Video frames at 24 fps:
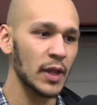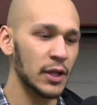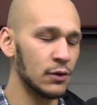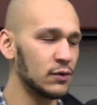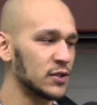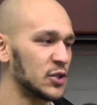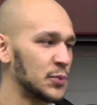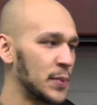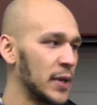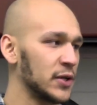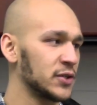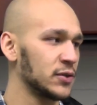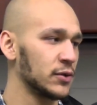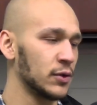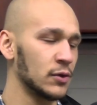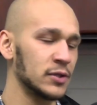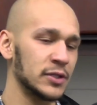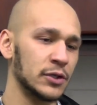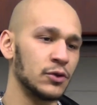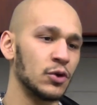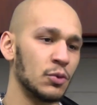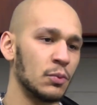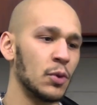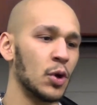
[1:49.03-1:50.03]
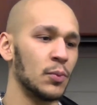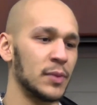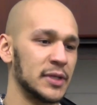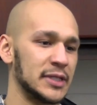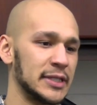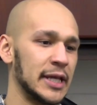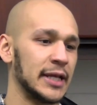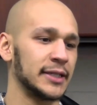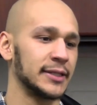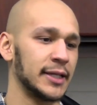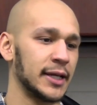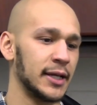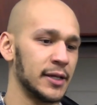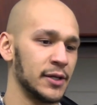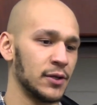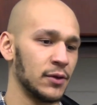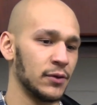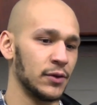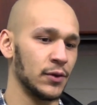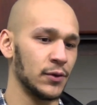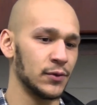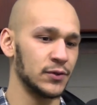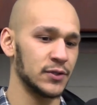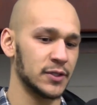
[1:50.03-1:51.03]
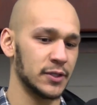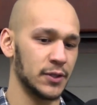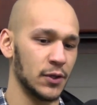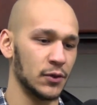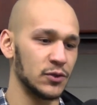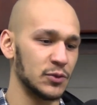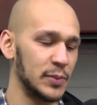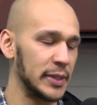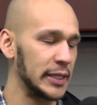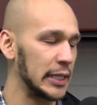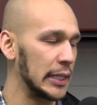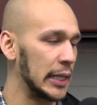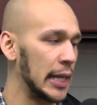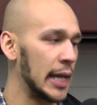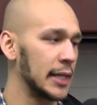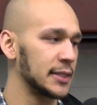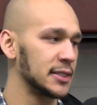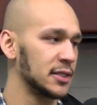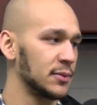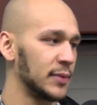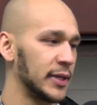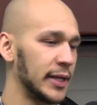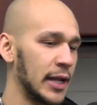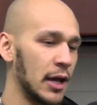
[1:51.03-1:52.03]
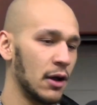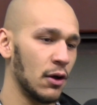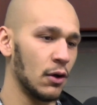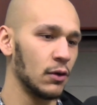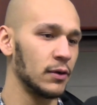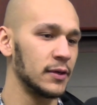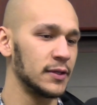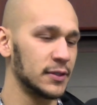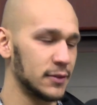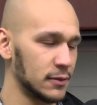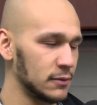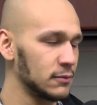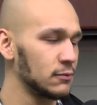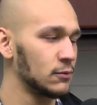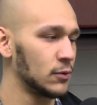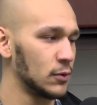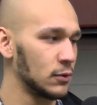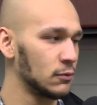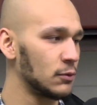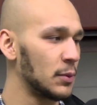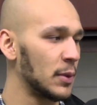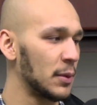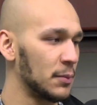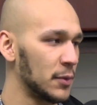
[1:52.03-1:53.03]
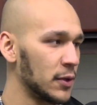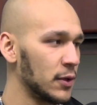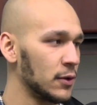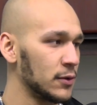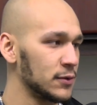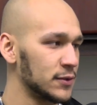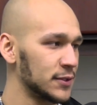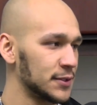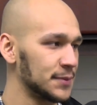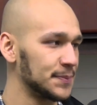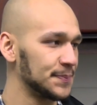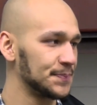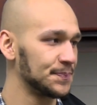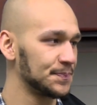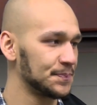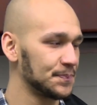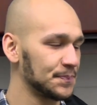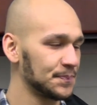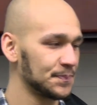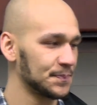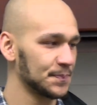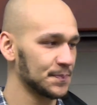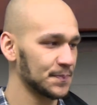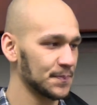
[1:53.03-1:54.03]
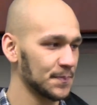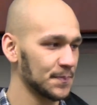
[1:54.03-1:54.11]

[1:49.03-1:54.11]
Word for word: it was special. Those little moments like that, you know, those those mean a lot to me, and I always will remember those. It's awesome.